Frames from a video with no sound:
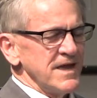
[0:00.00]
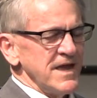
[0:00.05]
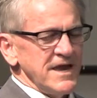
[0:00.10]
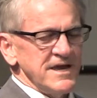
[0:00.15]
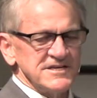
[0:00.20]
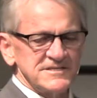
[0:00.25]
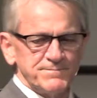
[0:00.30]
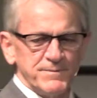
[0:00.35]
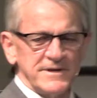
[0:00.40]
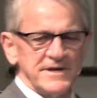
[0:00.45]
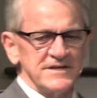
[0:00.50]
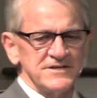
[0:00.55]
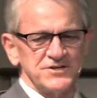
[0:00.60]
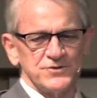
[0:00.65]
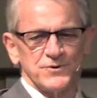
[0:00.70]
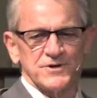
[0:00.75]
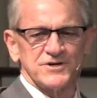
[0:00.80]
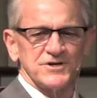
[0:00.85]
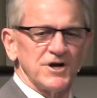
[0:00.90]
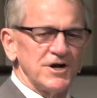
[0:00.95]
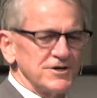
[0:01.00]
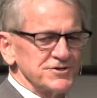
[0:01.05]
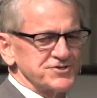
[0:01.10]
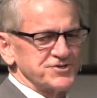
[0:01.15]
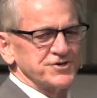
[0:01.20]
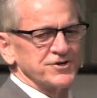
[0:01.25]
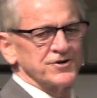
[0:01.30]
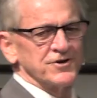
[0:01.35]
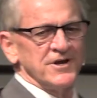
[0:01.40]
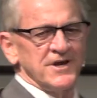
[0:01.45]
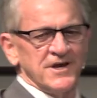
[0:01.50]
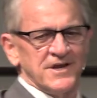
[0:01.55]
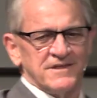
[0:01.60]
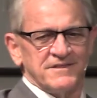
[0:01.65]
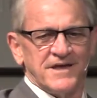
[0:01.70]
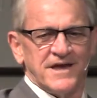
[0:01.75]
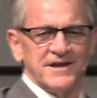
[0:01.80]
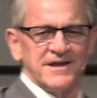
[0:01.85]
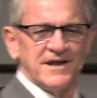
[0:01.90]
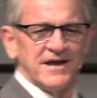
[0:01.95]
He's speaking to a culture,
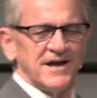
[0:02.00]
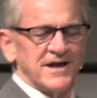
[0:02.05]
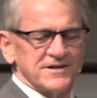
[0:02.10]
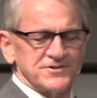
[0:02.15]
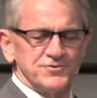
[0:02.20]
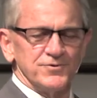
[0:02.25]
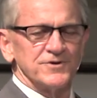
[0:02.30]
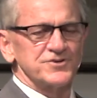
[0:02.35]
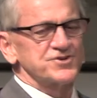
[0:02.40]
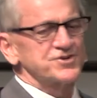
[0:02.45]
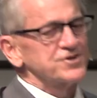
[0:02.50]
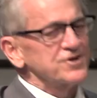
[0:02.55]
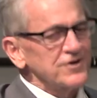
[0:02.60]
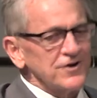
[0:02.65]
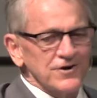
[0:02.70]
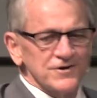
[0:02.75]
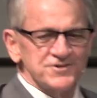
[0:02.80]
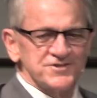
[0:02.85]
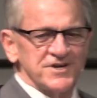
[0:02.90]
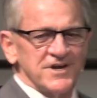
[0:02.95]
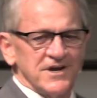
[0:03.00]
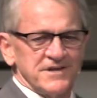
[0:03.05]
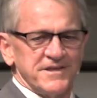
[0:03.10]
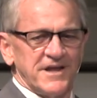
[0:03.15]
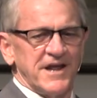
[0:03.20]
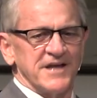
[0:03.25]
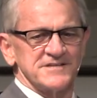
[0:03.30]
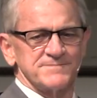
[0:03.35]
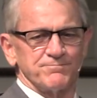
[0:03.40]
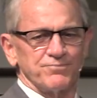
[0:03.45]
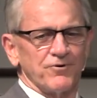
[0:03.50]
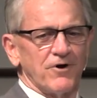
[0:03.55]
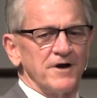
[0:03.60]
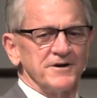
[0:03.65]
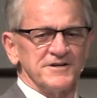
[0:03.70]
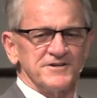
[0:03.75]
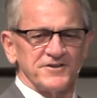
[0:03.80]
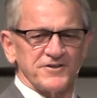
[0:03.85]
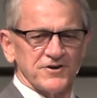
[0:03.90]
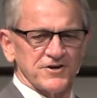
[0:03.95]
that, uh, to a church that has brought
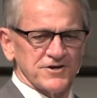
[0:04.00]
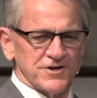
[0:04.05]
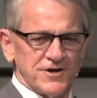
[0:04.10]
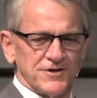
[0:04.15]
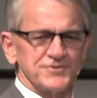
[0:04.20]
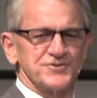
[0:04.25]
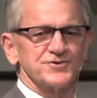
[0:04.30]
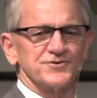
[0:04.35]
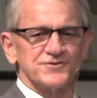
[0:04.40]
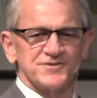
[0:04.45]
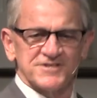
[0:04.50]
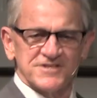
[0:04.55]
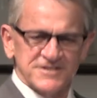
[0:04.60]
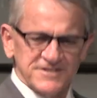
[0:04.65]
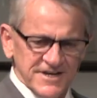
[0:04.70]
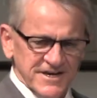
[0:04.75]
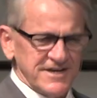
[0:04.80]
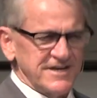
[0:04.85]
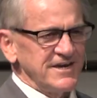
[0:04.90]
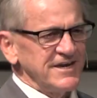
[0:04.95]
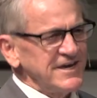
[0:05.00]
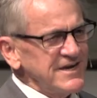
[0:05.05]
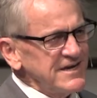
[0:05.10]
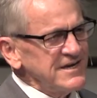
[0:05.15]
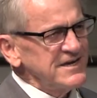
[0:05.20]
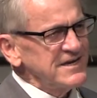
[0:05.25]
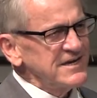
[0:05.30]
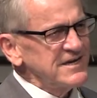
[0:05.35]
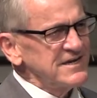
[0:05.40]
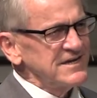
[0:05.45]
into their culture's thinking.